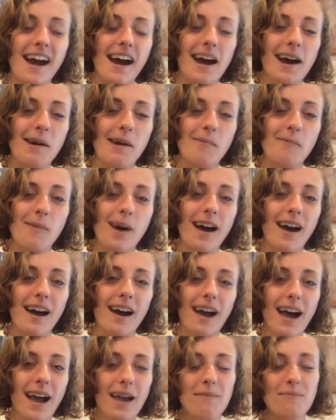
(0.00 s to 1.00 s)

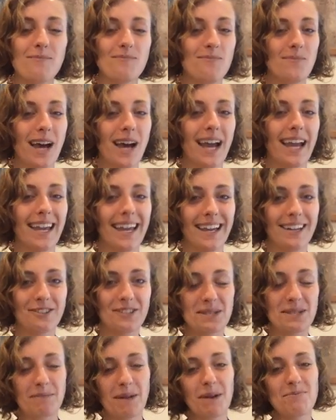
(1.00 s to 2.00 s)
I handle
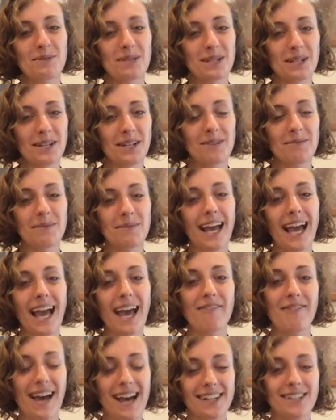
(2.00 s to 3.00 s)
smell pretty good, but I
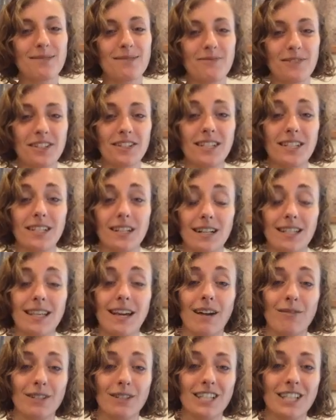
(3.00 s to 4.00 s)
have had some volunteers
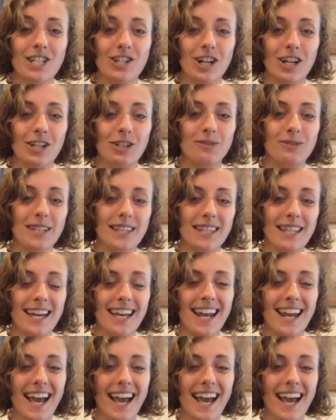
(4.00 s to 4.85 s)
that really struggle with it,